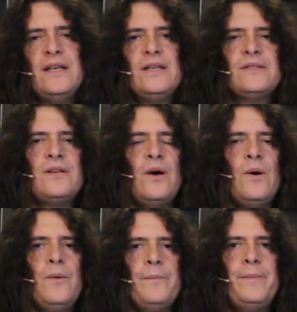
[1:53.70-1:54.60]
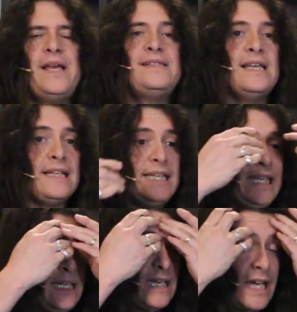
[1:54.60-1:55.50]
So
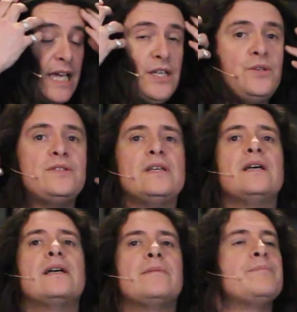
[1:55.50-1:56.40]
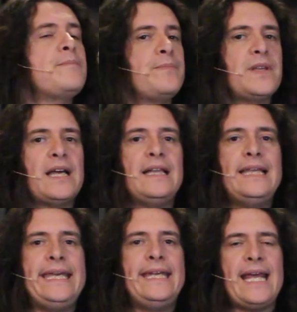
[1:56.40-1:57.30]
basically, I use a
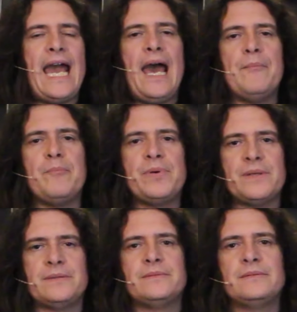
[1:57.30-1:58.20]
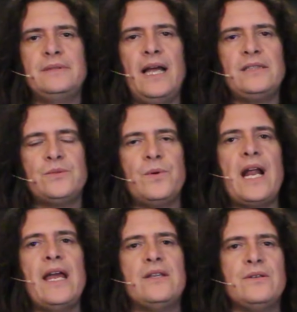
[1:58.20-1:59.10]
clean amp. That's what
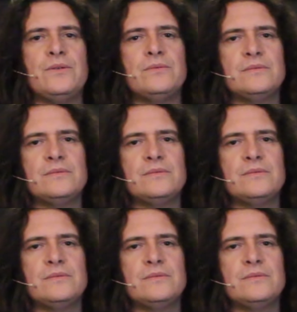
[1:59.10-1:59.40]
I do.